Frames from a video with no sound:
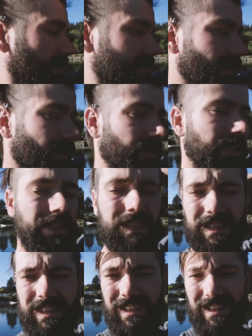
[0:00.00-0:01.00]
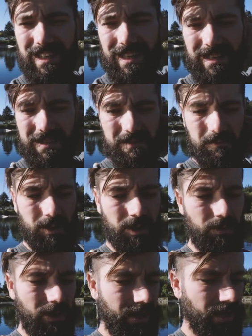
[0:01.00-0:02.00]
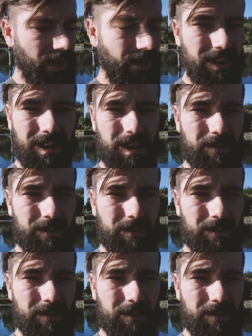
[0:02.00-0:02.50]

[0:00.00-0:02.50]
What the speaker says: So, what a great guy.